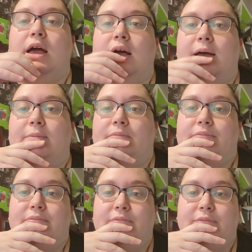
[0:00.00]

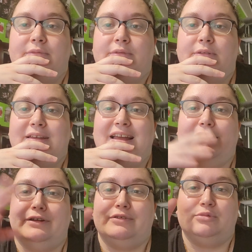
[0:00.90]
I
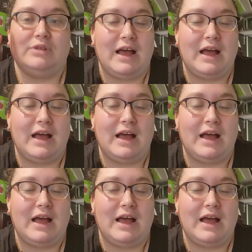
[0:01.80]
don't know.